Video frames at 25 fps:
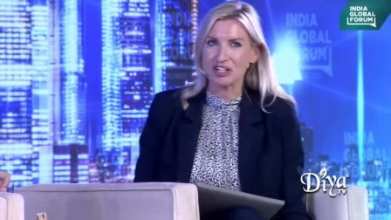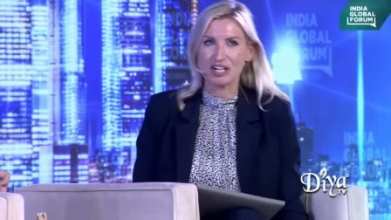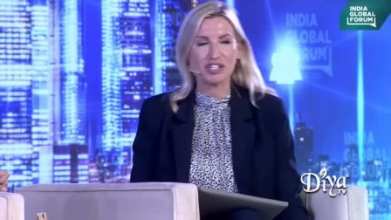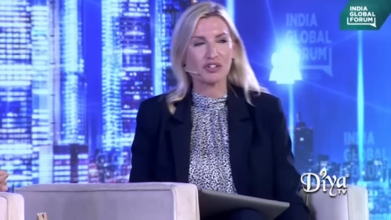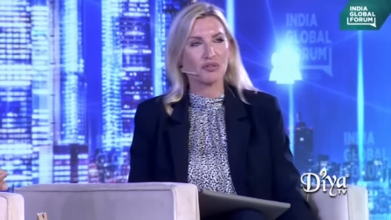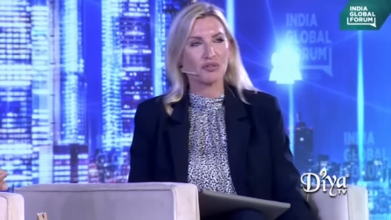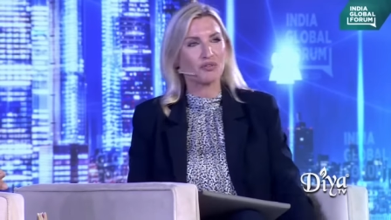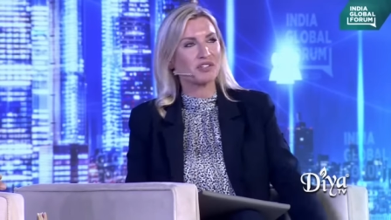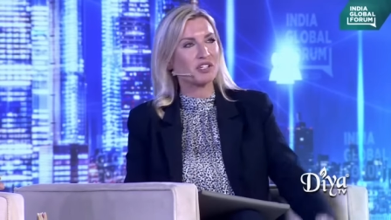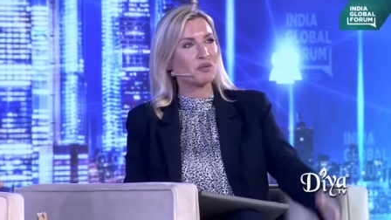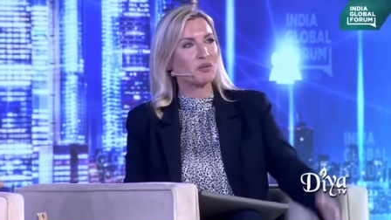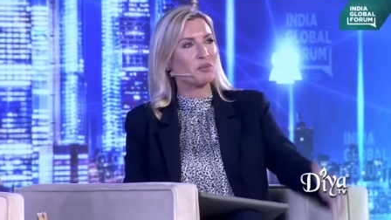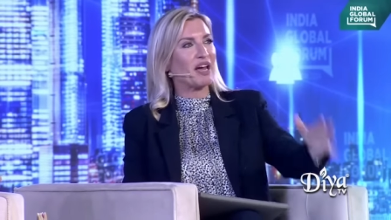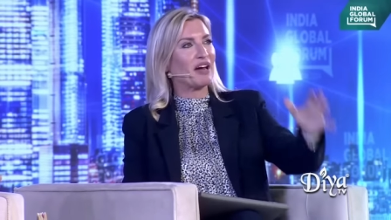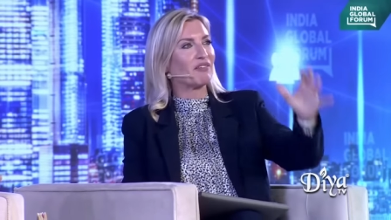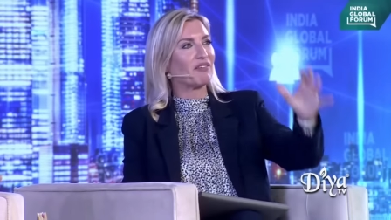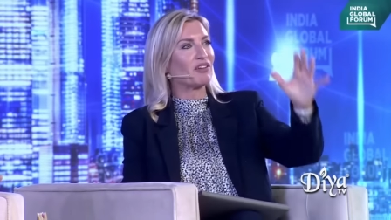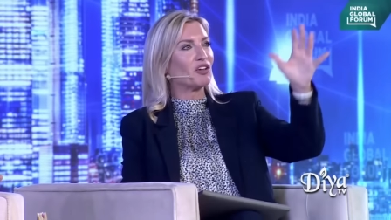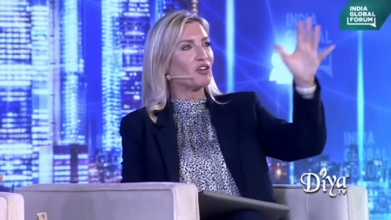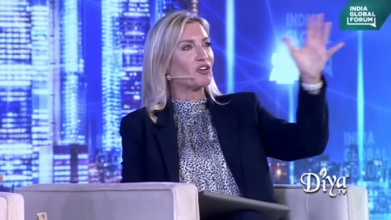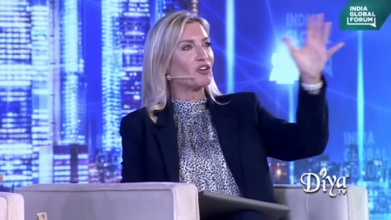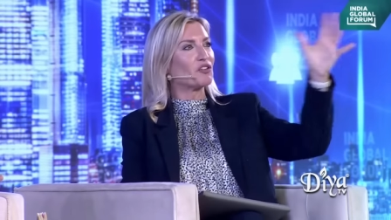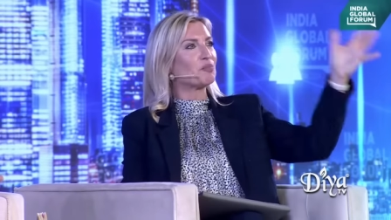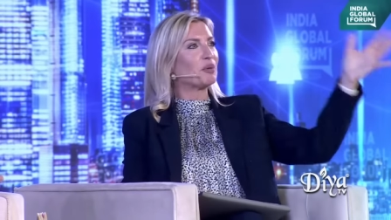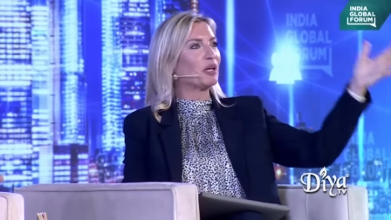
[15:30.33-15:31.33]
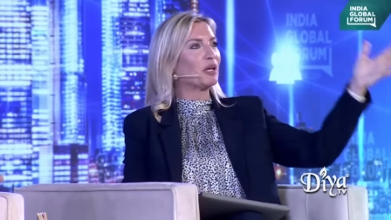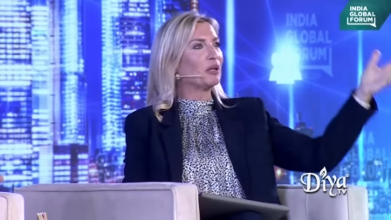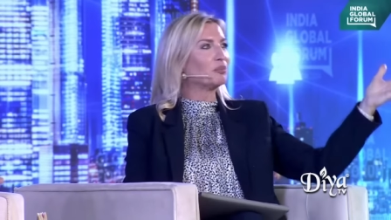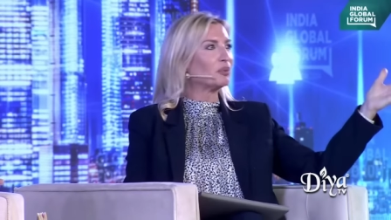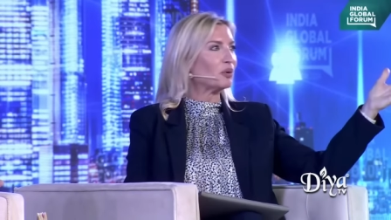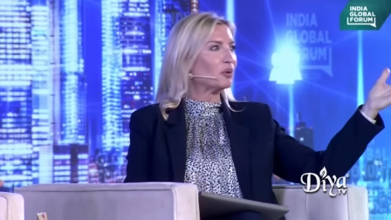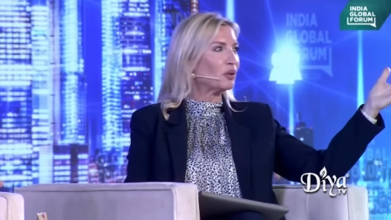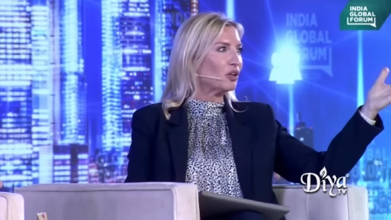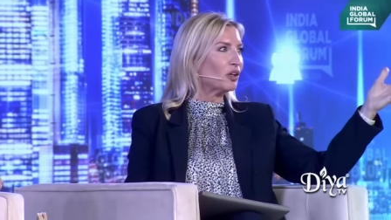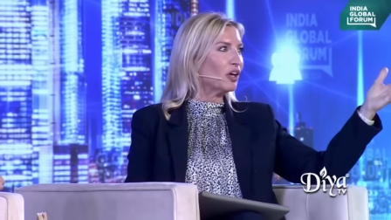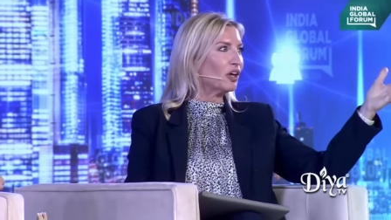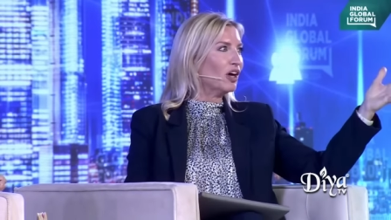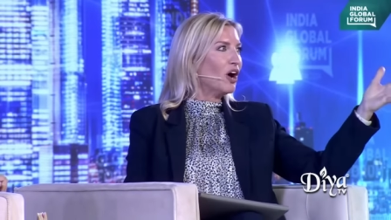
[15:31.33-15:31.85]
as obviously we have a lot of
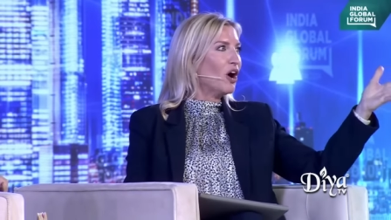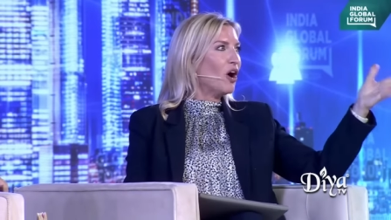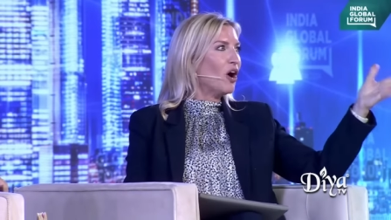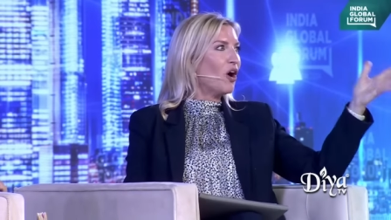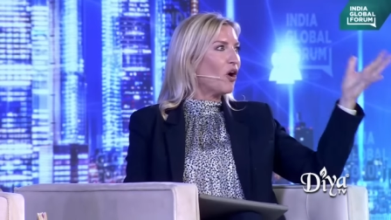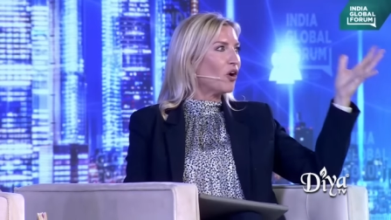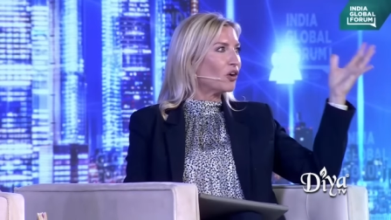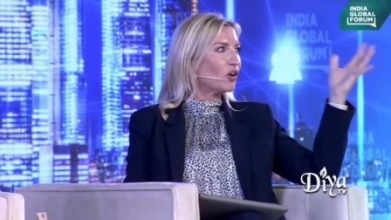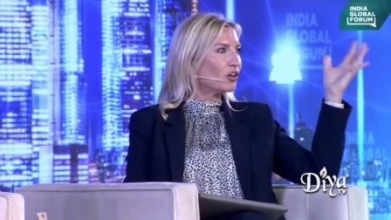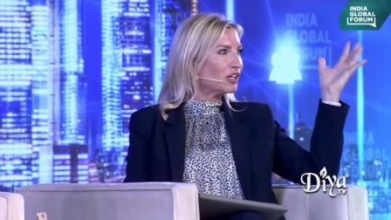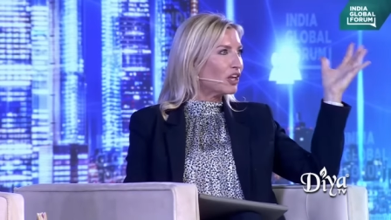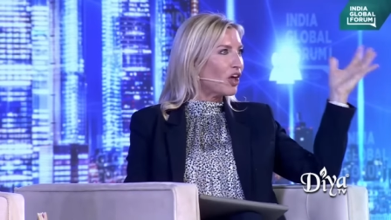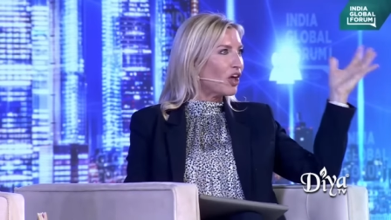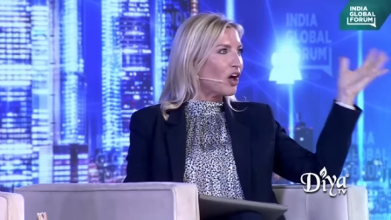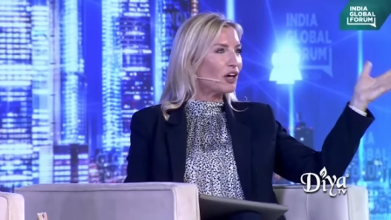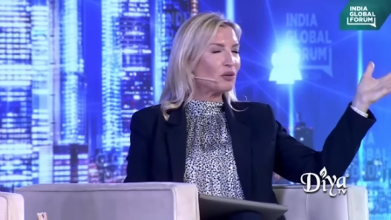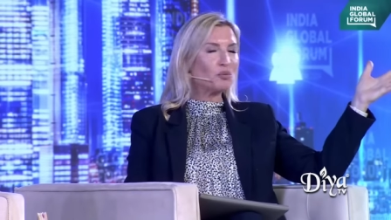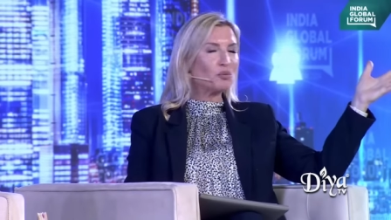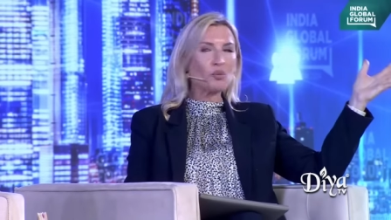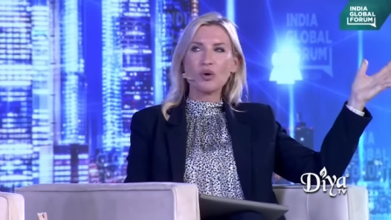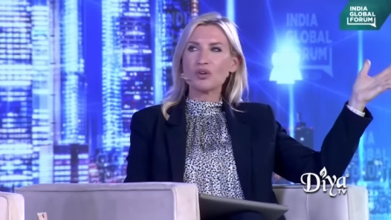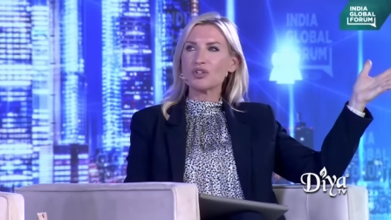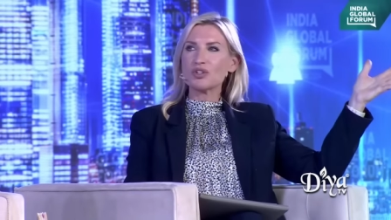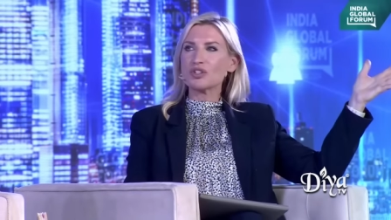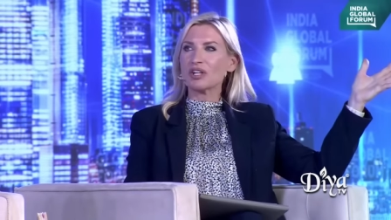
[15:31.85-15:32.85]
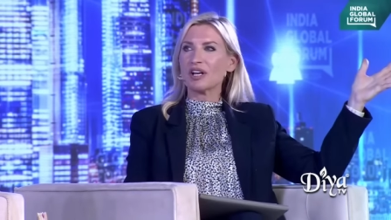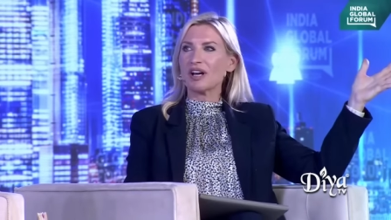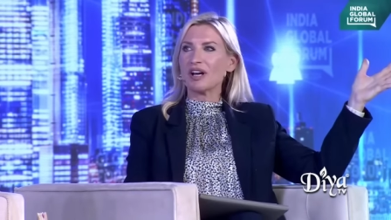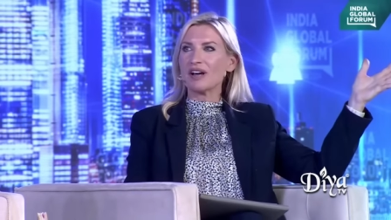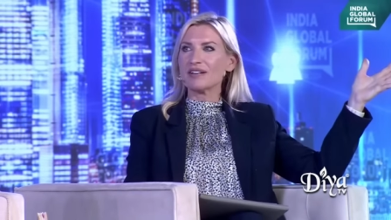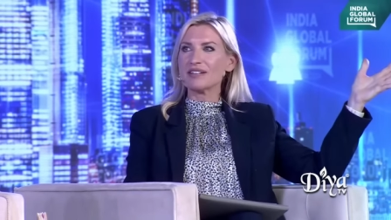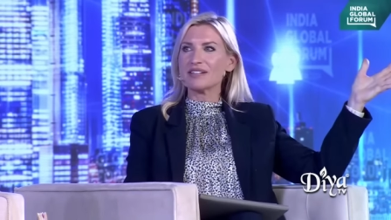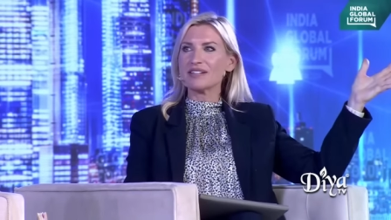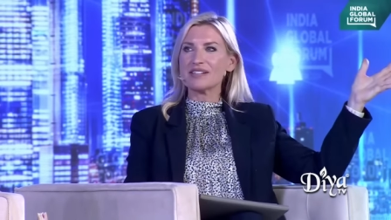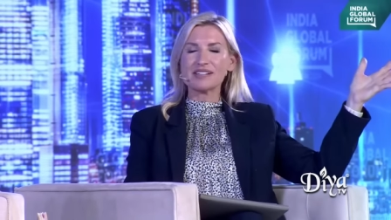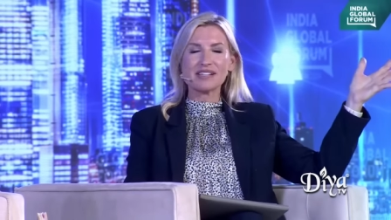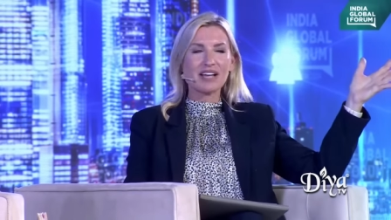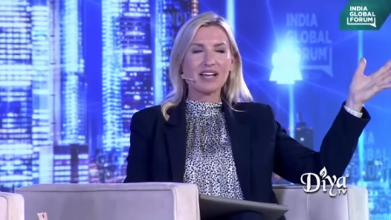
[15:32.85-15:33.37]
people online watching
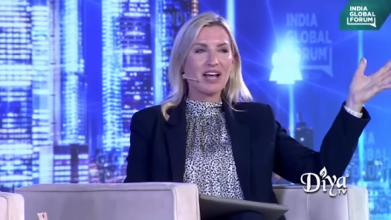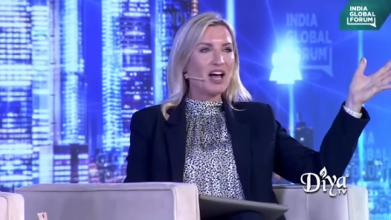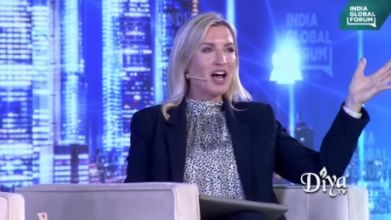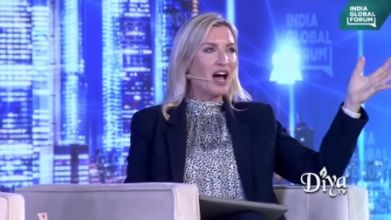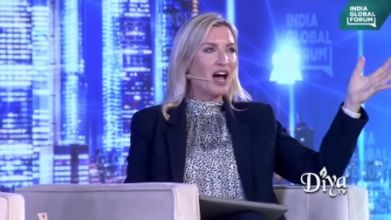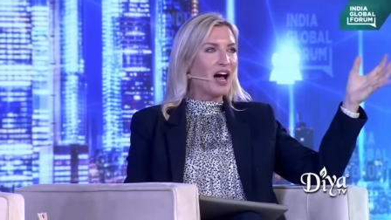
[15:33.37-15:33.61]
us